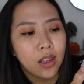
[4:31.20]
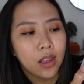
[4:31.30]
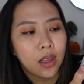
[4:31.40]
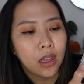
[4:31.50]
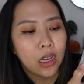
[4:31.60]

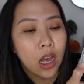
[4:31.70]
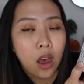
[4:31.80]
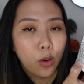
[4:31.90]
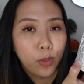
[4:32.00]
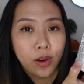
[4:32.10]
and
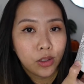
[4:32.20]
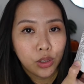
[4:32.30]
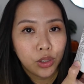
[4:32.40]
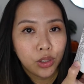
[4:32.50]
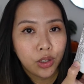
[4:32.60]
I'm not
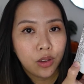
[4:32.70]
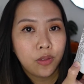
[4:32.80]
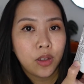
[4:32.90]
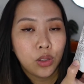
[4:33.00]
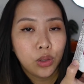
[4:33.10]
sure
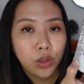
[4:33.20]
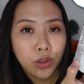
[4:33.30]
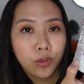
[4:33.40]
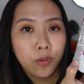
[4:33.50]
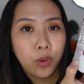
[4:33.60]
if it's
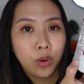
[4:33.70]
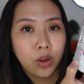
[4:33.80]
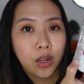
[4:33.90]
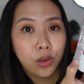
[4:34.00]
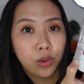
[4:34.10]
good for
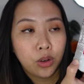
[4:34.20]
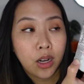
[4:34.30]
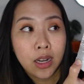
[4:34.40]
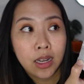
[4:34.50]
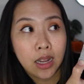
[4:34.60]
indoor
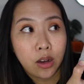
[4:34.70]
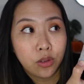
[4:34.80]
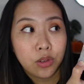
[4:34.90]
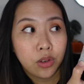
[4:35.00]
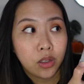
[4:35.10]
and
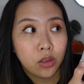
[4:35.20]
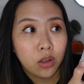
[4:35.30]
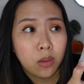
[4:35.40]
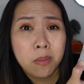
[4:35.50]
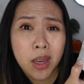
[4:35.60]
outdoor as
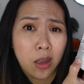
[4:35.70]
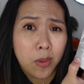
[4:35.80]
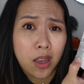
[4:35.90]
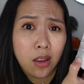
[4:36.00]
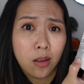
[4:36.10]
well.
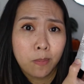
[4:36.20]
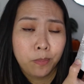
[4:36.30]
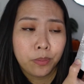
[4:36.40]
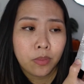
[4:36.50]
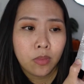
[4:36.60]
Maybe,
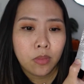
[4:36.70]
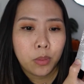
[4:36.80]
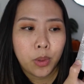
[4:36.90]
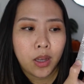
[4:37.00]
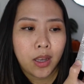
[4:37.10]

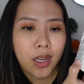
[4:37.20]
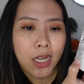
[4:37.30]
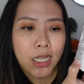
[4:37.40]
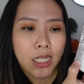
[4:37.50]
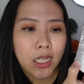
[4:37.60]

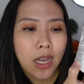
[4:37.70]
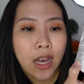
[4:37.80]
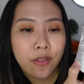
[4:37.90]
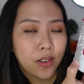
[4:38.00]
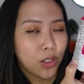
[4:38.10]
but uh, I
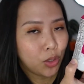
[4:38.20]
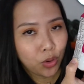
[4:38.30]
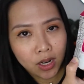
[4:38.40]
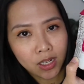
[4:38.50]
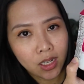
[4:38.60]
haven't
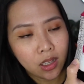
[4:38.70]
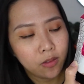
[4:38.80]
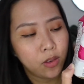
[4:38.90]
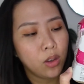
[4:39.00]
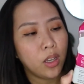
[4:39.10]
tried it.
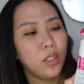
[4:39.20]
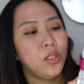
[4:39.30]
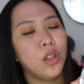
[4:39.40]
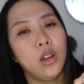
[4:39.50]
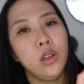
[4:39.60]
If you
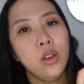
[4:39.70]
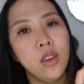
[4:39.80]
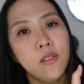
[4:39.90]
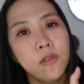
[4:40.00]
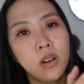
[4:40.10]
guys are
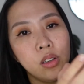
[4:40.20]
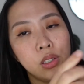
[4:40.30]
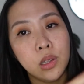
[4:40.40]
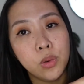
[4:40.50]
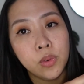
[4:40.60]
looking for a
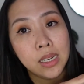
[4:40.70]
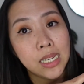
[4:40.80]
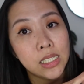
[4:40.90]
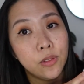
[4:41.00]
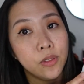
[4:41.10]
slow
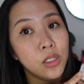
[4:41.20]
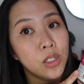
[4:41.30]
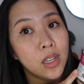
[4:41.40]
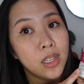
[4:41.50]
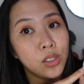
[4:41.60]
release
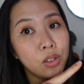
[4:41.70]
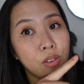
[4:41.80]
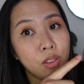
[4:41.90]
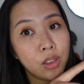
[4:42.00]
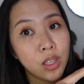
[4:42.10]
fertilizer,
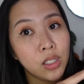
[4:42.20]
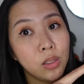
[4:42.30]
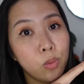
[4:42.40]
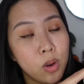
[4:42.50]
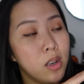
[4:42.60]

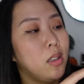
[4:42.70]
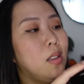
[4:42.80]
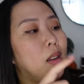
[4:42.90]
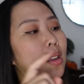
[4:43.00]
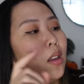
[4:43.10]
this one,